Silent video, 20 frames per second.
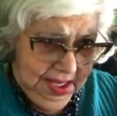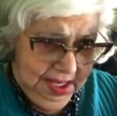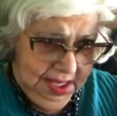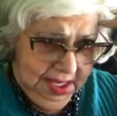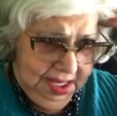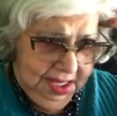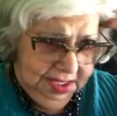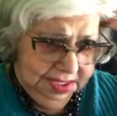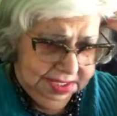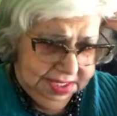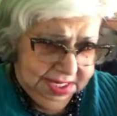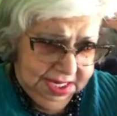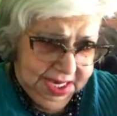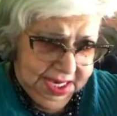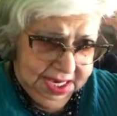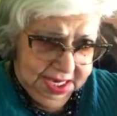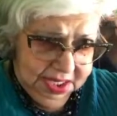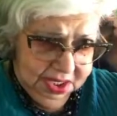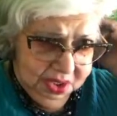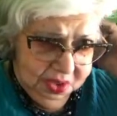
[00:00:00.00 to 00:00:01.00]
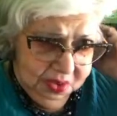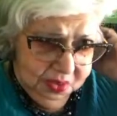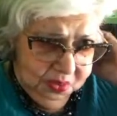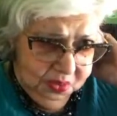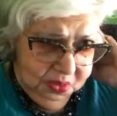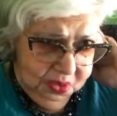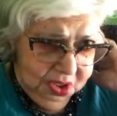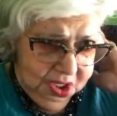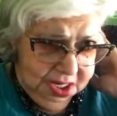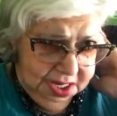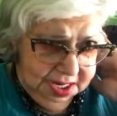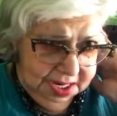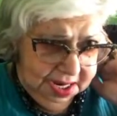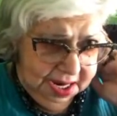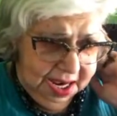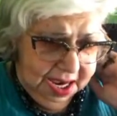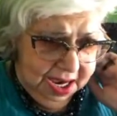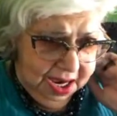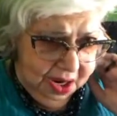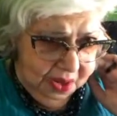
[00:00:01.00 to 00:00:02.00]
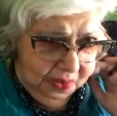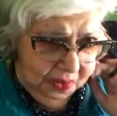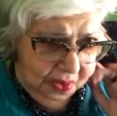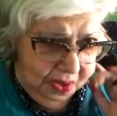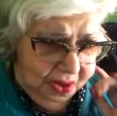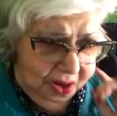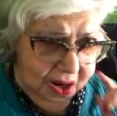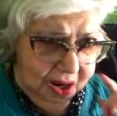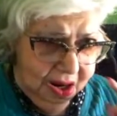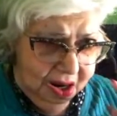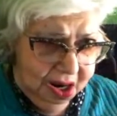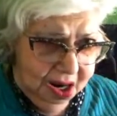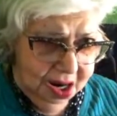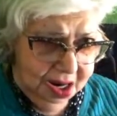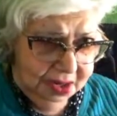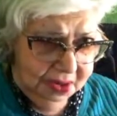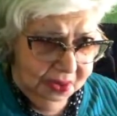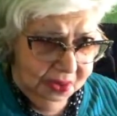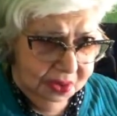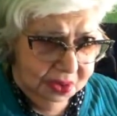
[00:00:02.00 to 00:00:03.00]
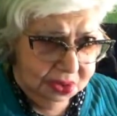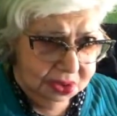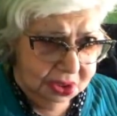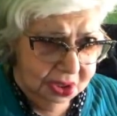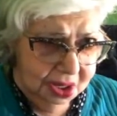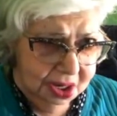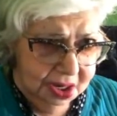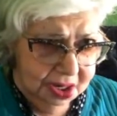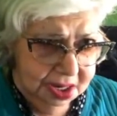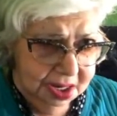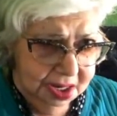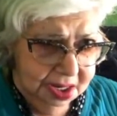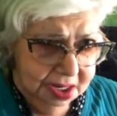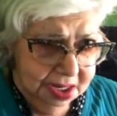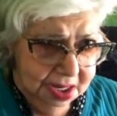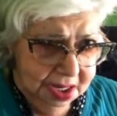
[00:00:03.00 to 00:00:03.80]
Let's see. We're now on, hold on.